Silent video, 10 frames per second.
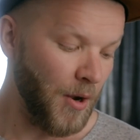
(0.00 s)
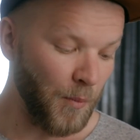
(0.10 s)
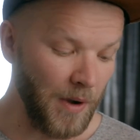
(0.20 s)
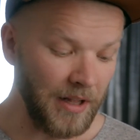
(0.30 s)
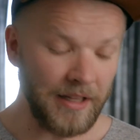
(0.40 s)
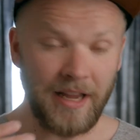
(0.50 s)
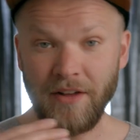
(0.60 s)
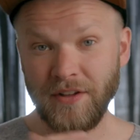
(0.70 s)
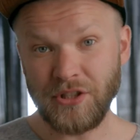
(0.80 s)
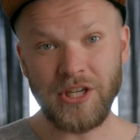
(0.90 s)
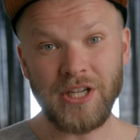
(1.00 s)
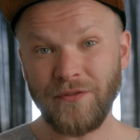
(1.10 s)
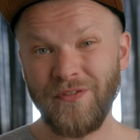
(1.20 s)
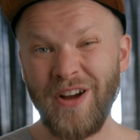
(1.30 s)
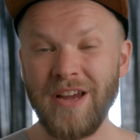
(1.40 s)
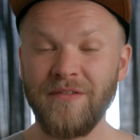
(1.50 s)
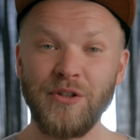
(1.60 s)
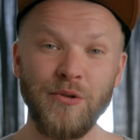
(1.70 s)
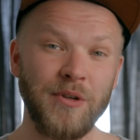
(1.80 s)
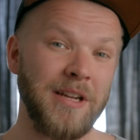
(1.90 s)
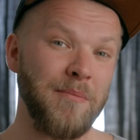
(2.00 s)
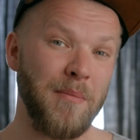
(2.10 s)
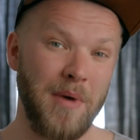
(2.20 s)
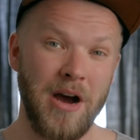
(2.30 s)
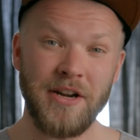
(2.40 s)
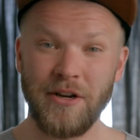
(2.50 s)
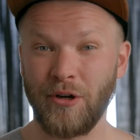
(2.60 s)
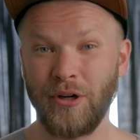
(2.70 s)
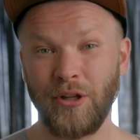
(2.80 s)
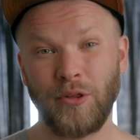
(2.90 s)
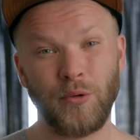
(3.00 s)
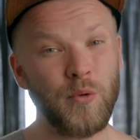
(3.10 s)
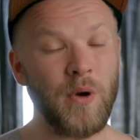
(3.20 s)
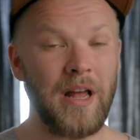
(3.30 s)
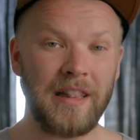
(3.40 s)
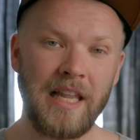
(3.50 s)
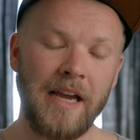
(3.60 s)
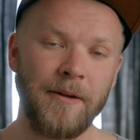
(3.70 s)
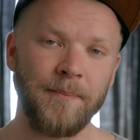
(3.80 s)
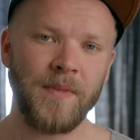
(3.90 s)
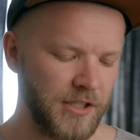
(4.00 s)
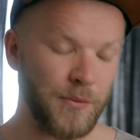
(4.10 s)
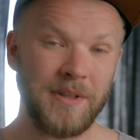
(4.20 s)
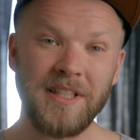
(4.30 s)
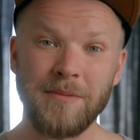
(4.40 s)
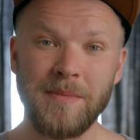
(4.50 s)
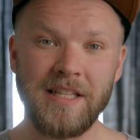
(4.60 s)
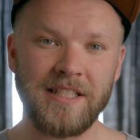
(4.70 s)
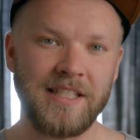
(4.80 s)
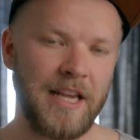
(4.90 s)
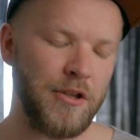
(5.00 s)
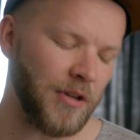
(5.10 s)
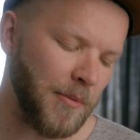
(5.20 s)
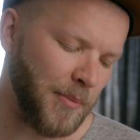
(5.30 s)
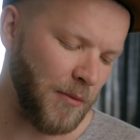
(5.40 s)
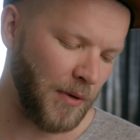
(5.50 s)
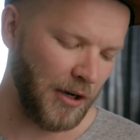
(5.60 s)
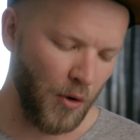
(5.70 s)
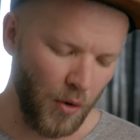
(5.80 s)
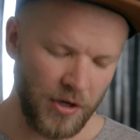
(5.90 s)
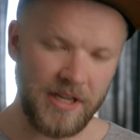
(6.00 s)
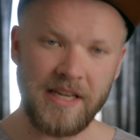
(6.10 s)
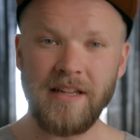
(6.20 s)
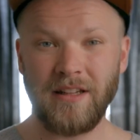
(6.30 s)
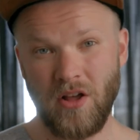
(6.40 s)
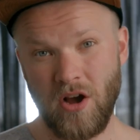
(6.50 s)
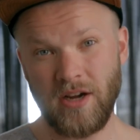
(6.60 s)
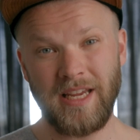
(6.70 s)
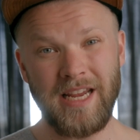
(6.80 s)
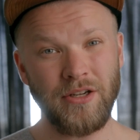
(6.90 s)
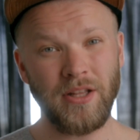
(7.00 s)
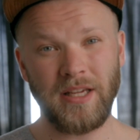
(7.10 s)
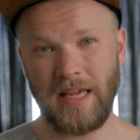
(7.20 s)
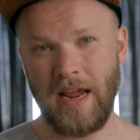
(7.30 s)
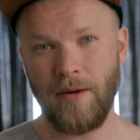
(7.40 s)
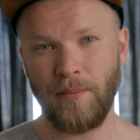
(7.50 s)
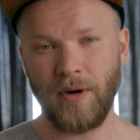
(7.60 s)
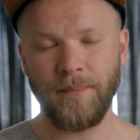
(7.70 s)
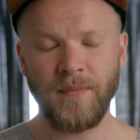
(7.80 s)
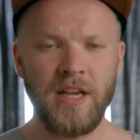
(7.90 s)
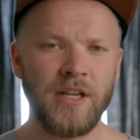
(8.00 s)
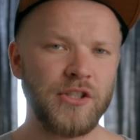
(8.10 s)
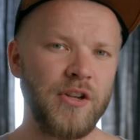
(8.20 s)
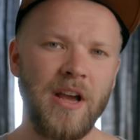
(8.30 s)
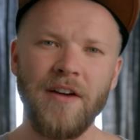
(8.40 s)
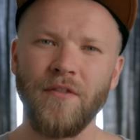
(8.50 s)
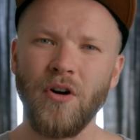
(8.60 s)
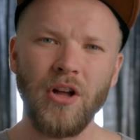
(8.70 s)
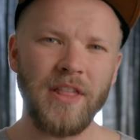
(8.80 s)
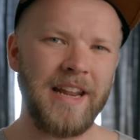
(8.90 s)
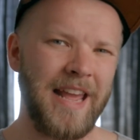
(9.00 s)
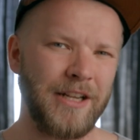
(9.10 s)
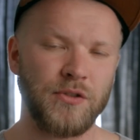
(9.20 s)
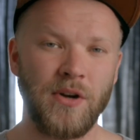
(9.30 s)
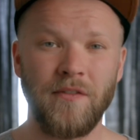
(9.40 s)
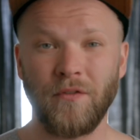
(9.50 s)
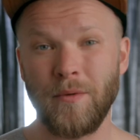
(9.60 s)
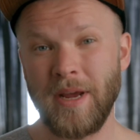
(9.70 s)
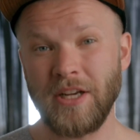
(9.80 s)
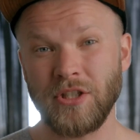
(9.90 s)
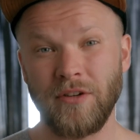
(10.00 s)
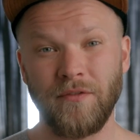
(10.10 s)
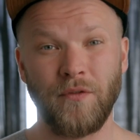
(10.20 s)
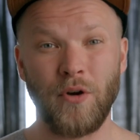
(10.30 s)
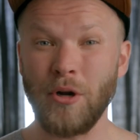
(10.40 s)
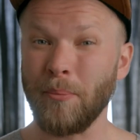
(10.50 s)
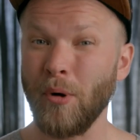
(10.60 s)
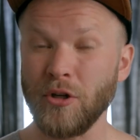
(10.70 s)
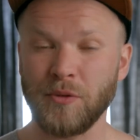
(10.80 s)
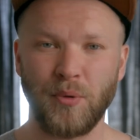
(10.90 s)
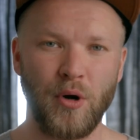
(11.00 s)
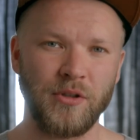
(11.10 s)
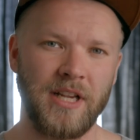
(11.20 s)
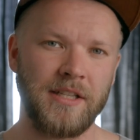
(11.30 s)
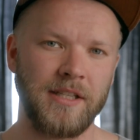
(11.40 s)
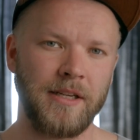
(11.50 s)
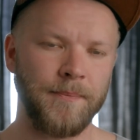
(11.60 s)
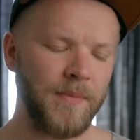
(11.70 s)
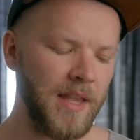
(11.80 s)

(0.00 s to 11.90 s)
Well, on the GH5, you can monitor through a LUT. So what this means is that you can be recording and log into the camera, so you have all that extra information for your post-processing,